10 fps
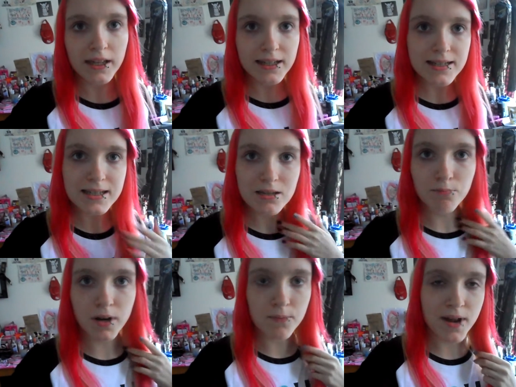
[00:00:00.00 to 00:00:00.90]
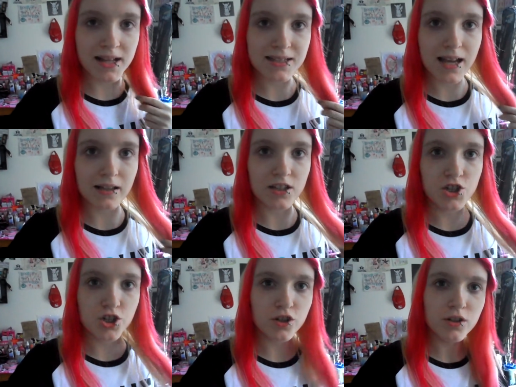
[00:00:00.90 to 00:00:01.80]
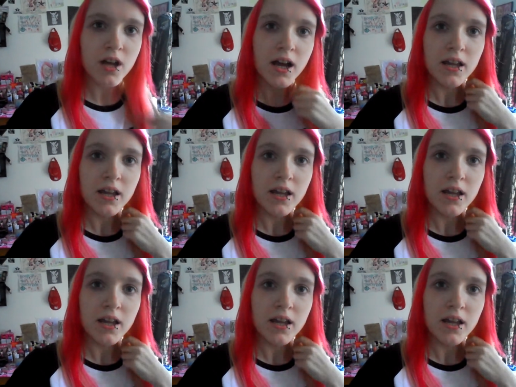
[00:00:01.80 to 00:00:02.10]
late, but I'm not exactly sure.